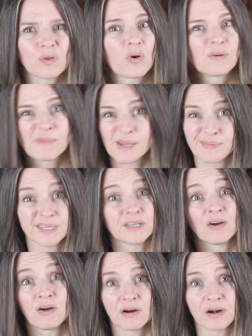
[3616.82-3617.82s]
or maybe
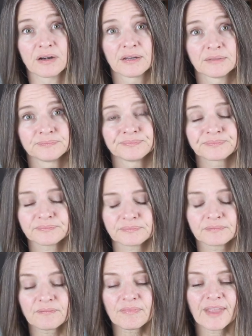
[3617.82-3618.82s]
yarn.
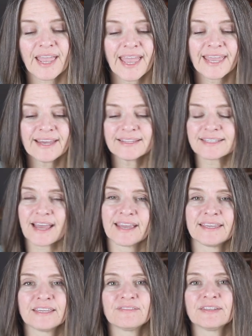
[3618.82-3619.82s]
And
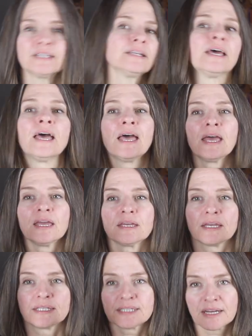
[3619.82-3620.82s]
I even
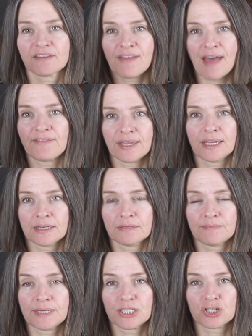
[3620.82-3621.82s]
instead of having
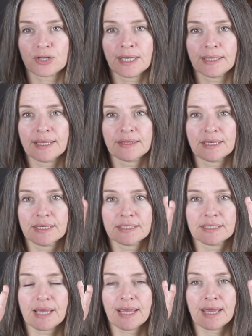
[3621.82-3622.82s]
it be straight like
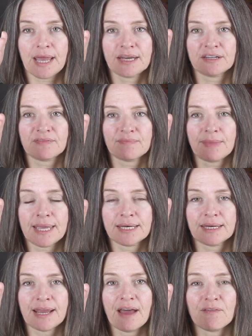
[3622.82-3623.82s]
this, I kind of made
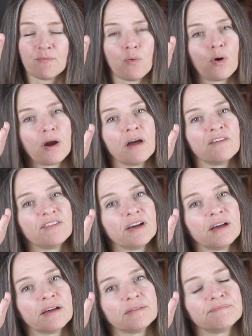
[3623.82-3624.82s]
it have more of
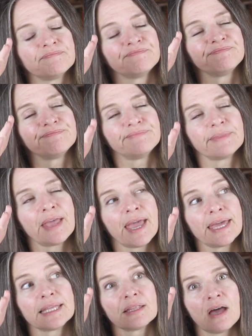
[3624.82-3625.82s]
a
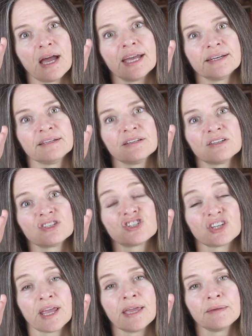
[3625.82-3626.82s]
A-line
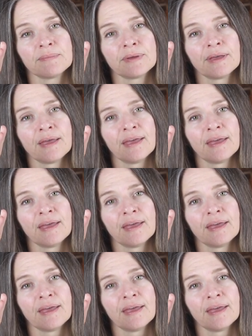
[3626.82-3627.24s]
shape